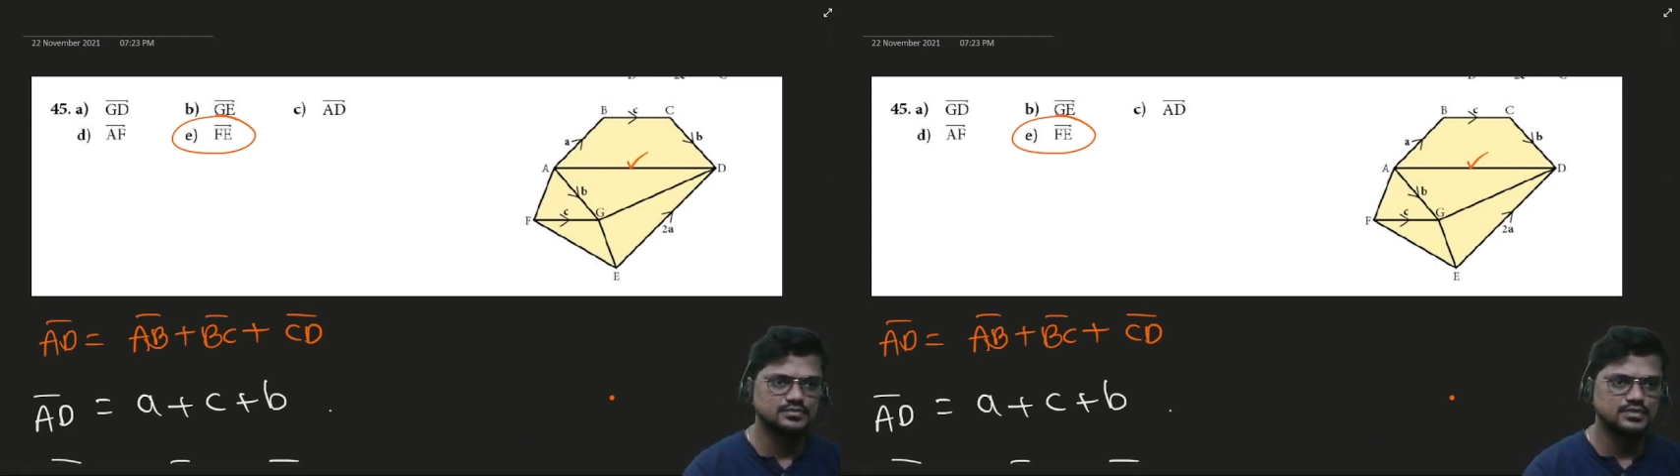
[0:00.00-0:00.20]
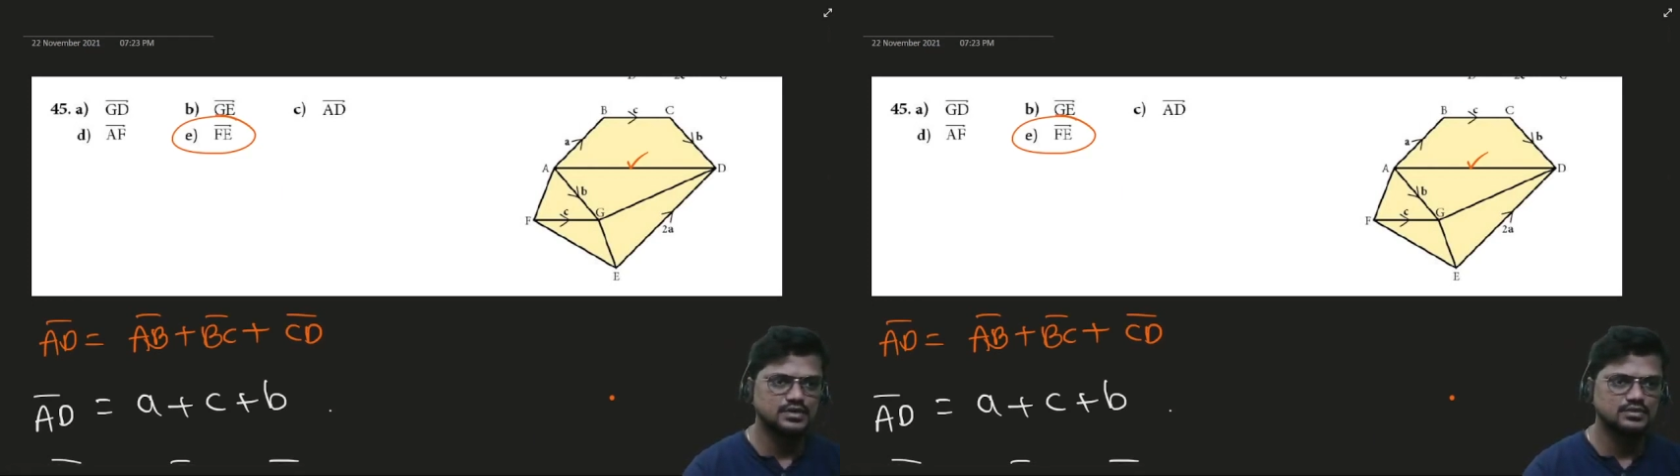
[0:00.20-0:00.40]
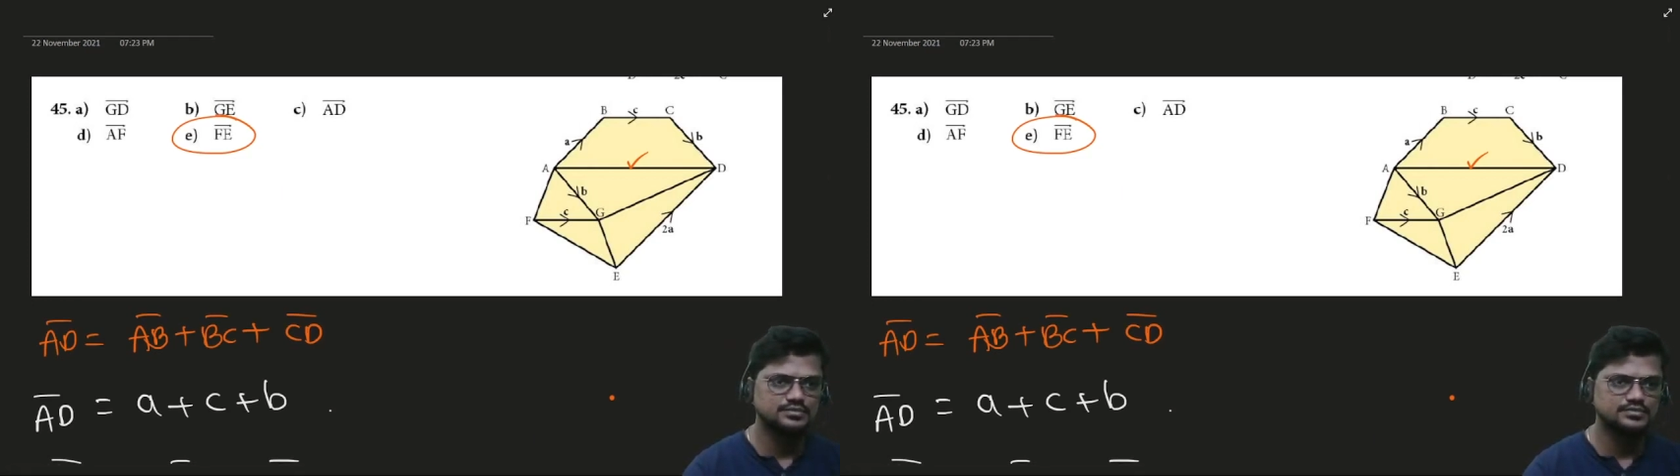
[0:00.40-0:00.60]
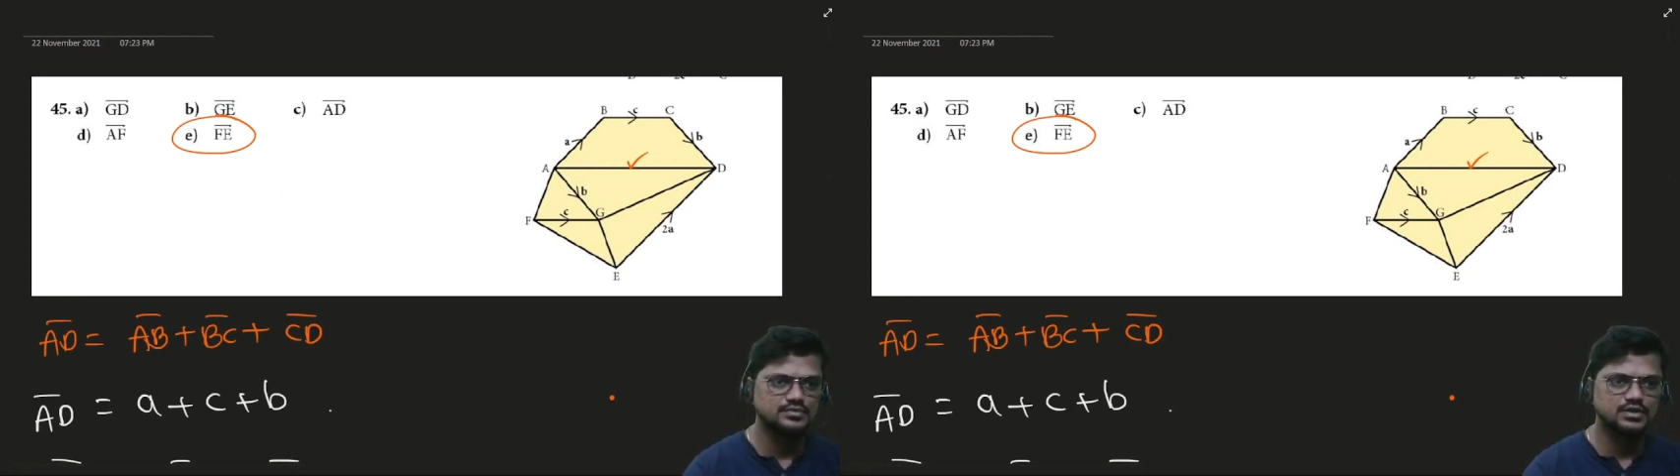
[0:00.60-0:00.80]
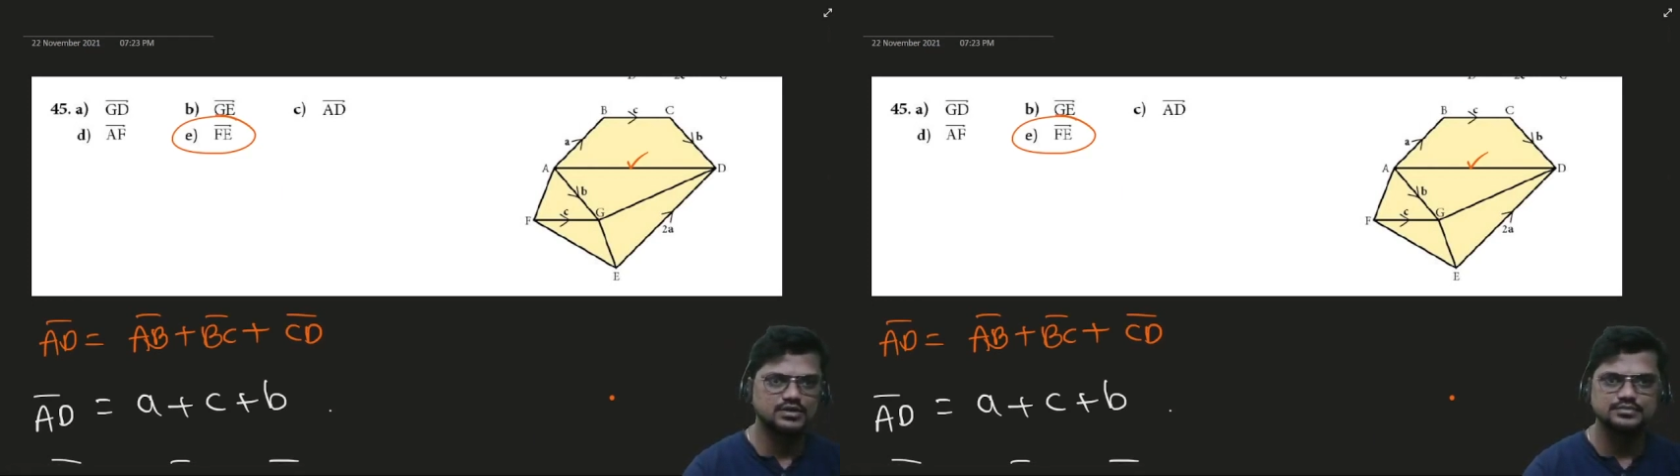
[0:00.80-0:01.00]
Yeah,
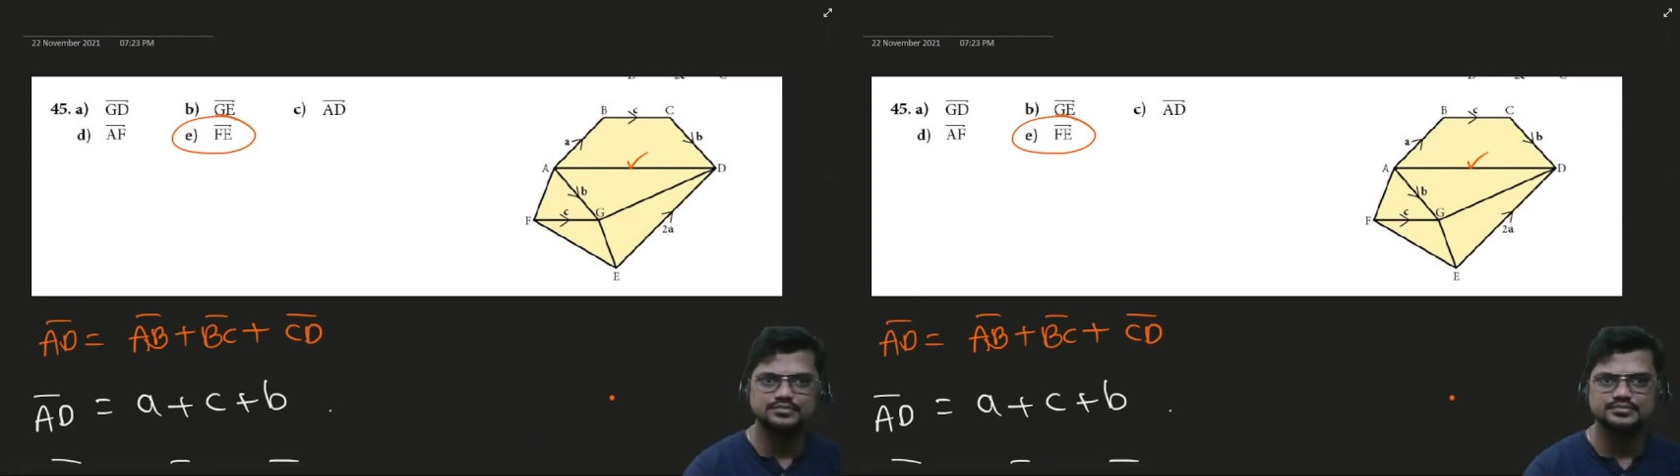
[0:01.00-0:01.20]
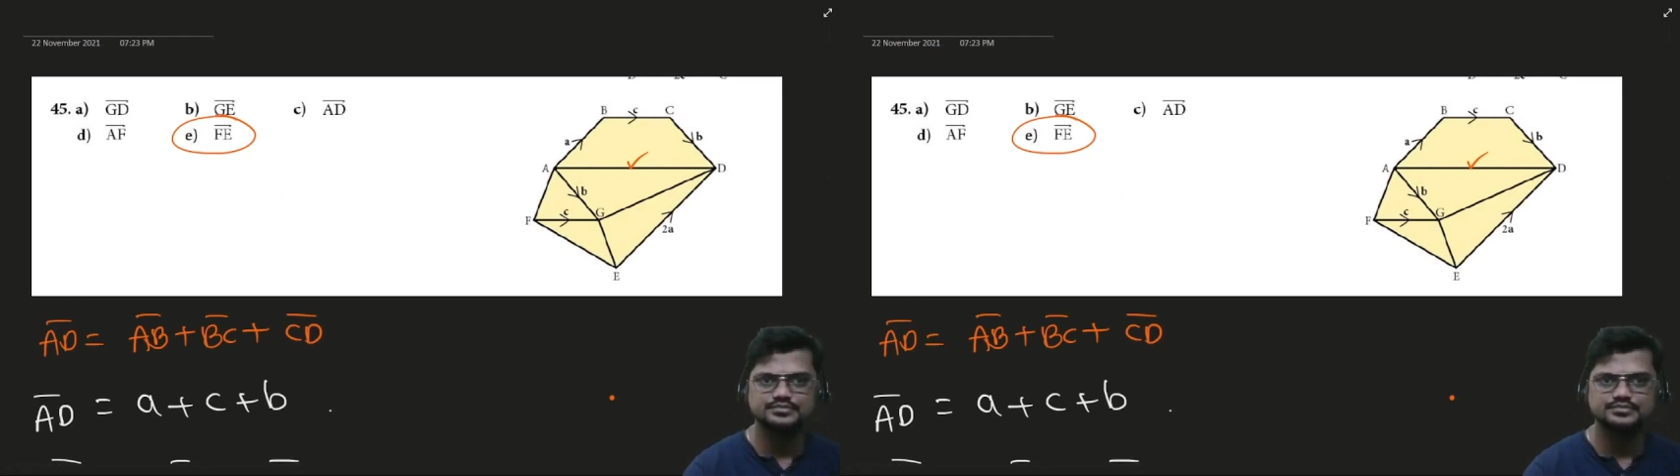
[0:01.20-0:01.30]
welcome.